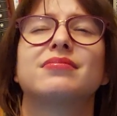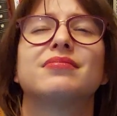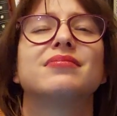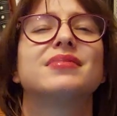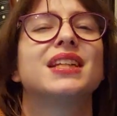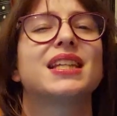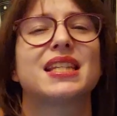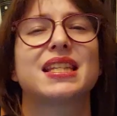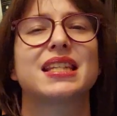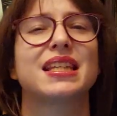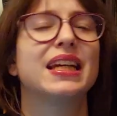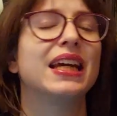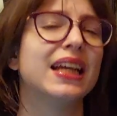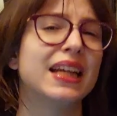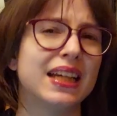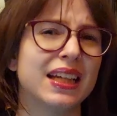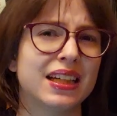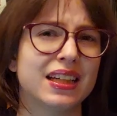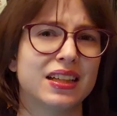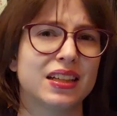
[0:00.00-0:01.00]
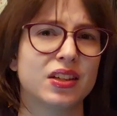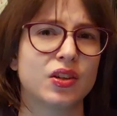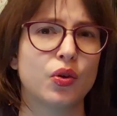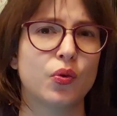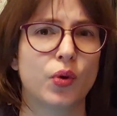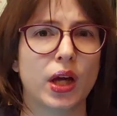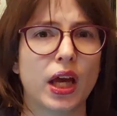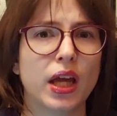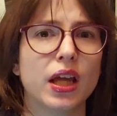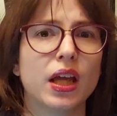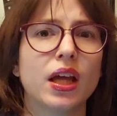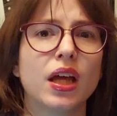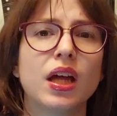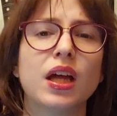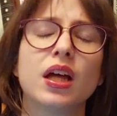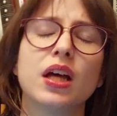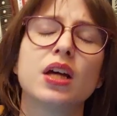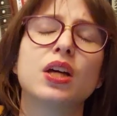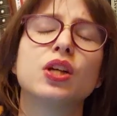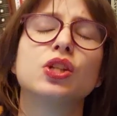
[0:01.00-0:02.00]
the scene okay
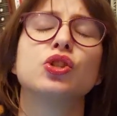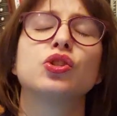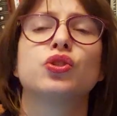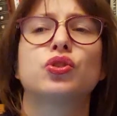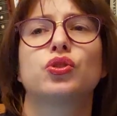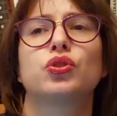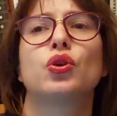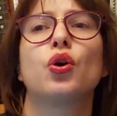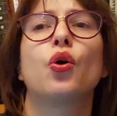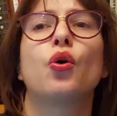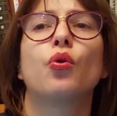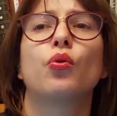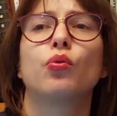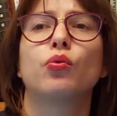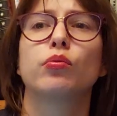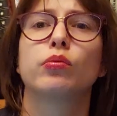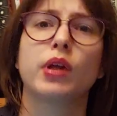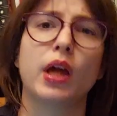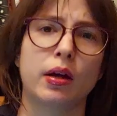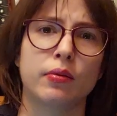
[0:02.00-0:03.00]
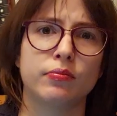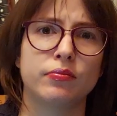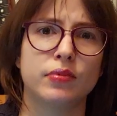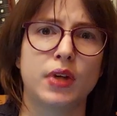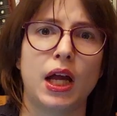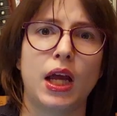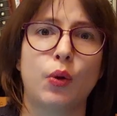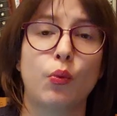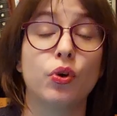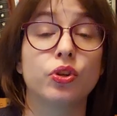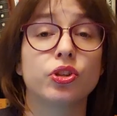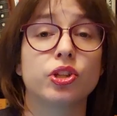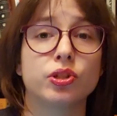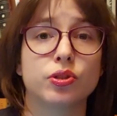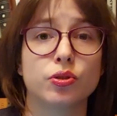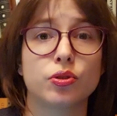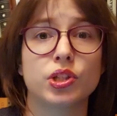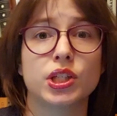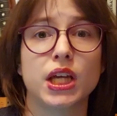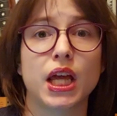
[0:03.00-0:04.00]
so yeah i wanted
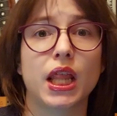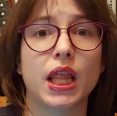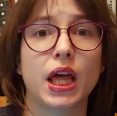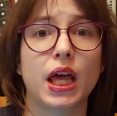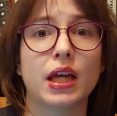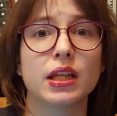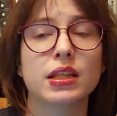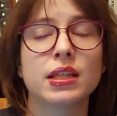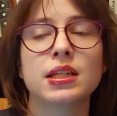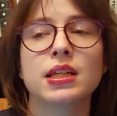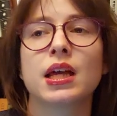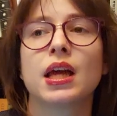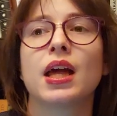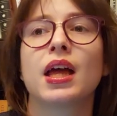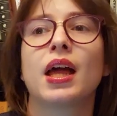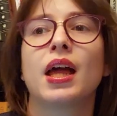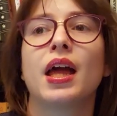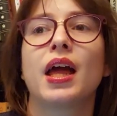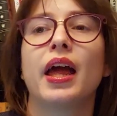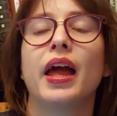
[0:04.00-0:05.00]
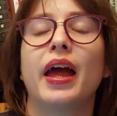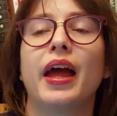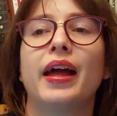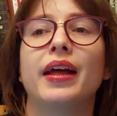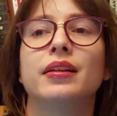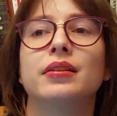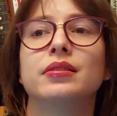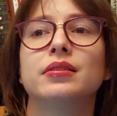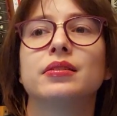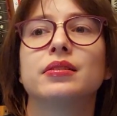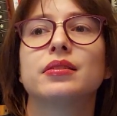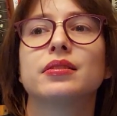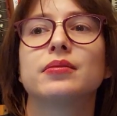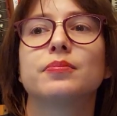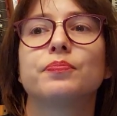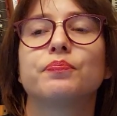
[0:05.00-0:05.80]
to say that and